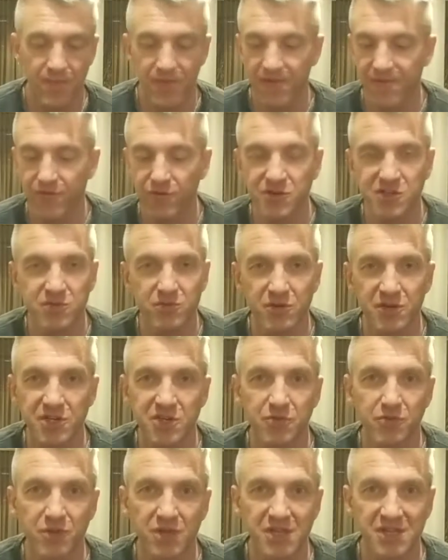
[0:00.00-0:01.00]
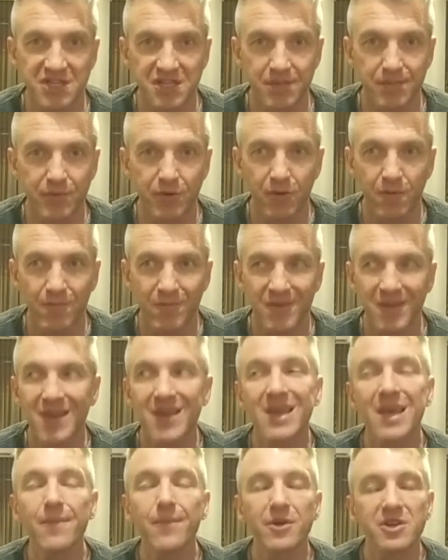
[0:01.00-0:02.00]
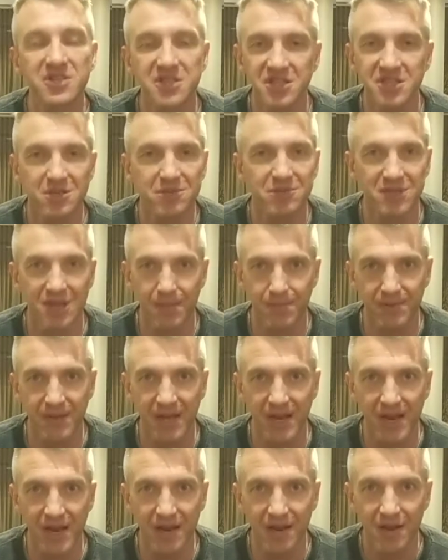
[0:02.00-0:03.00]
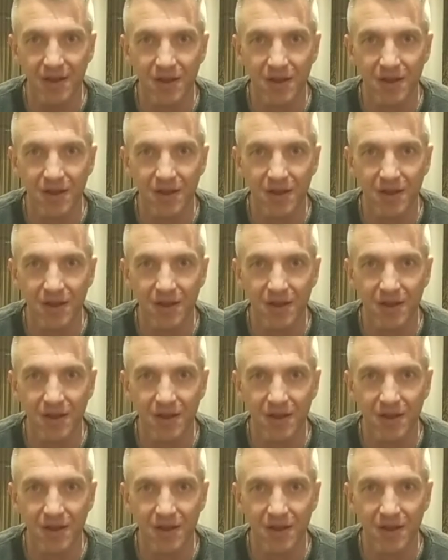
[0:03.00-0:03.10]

The first one is really simple. Keep your systems updated.